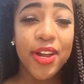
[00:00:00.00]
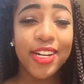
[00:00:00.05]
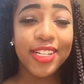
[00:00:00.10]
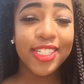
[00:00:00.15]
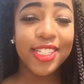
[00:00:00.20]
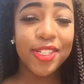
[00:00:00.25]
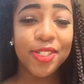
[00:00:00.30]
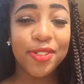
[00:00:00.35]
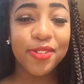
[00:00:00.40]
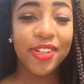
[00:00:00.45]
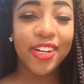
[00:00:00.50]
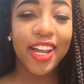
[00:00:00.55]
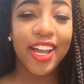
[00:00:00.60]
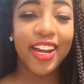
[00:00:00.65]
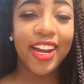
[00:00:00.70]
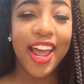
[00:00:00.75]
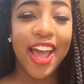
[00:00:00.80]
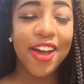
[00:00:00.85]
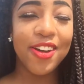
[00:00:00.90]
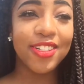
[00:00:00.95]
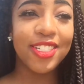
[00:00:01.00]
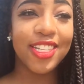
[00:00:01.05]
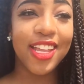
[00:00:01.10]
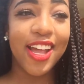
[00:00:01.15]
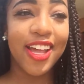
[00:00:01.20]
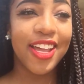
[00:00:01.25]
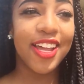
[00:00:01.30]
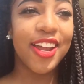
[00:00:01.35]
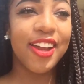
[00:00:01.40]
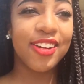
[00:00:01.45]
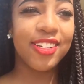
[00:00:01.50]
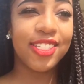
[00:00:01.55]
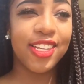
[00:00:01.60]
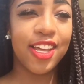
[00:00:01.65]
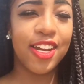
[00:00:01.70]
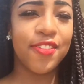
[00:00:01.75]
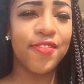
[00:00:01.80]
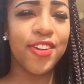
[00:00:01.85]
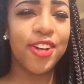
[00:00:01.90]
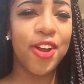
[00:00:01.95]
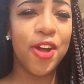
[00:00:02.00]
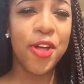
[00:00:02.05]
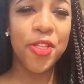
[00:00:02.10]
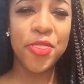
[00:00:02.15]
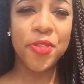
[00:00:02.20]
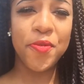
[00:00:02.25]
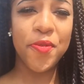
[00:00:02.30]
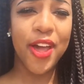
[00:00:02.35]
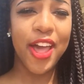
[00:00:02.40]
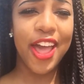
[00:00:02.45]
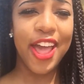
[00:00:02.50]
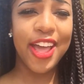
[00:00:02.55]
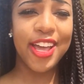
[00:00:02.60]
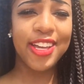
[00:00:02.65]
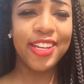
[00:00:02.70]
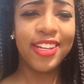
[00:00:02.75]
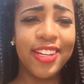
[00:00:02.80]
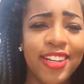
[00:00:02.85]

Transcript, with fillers: but it's 2:28 now. It's not here. It's not even on the way.